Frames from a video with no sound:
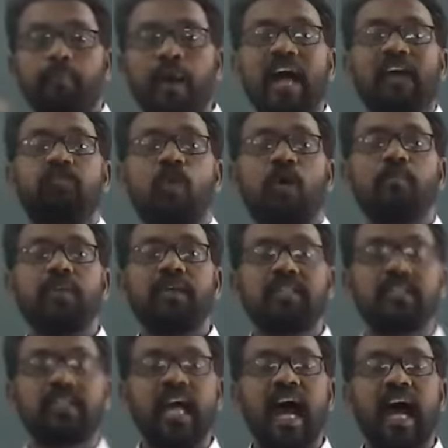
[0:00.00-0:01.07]
platform
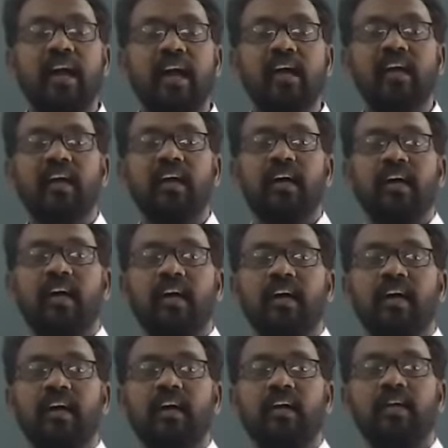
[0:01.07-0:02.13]
is their
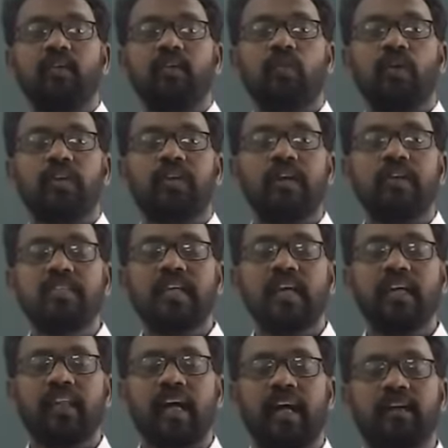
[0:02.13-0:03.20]
what they will
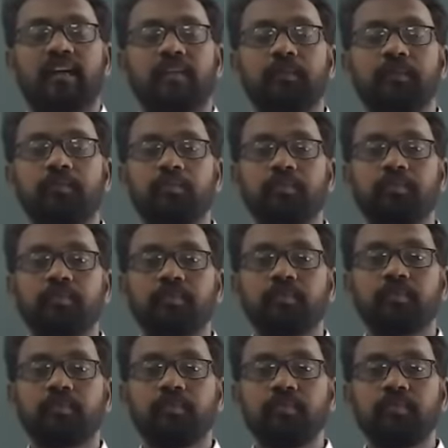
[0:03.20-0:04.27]
say, that
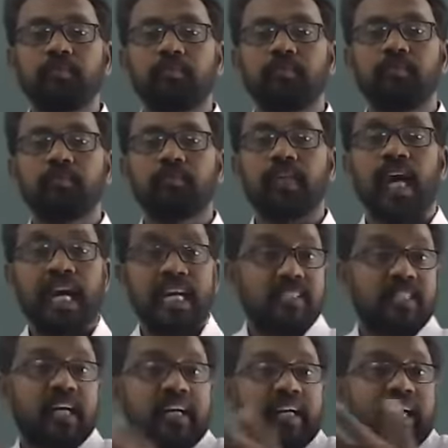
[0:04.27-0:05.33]

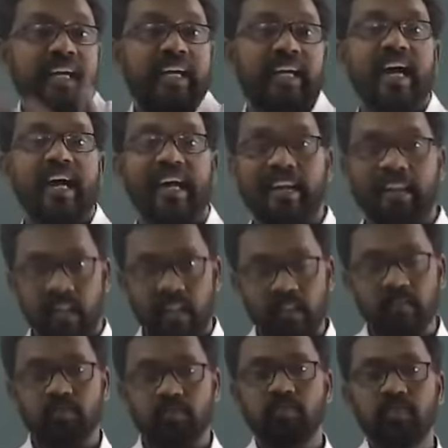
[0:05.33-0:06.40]
constructing indirectly.
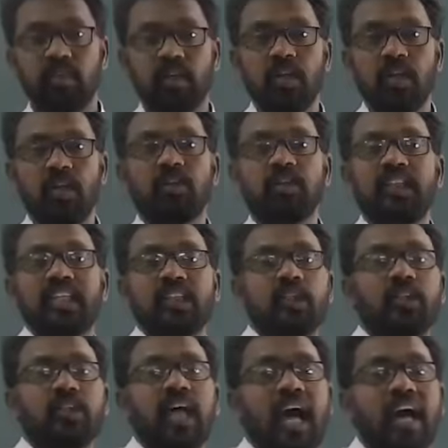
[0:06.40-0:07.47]

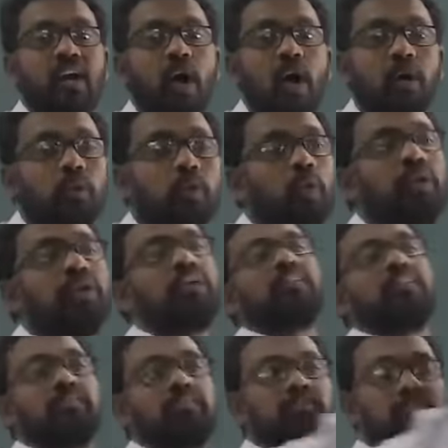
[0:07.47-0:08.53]
Just they are not throwing
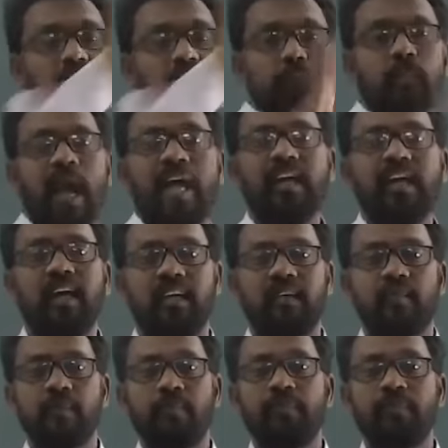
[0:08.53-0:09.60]

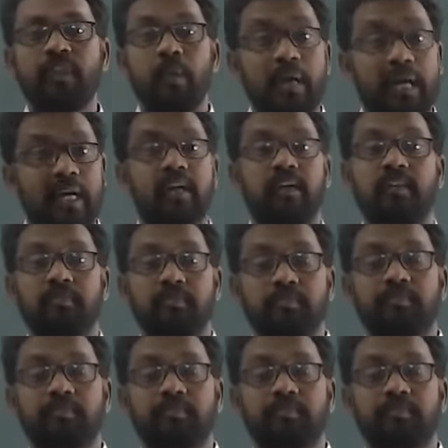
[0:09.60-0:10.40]
blindly the mud.